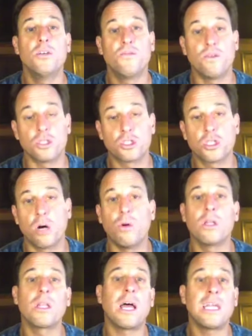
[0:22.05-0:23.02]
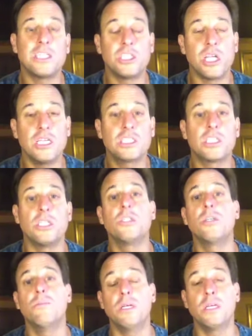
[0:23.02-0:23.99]
for someone like
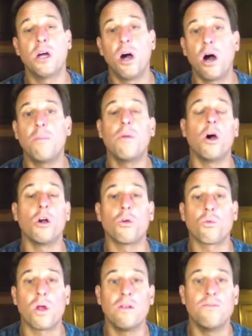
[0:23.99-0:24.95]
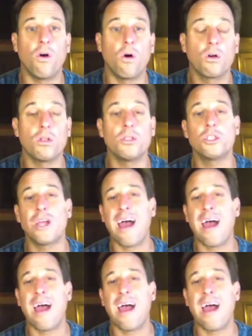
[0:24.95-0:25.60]
Jason to become a great vocalist.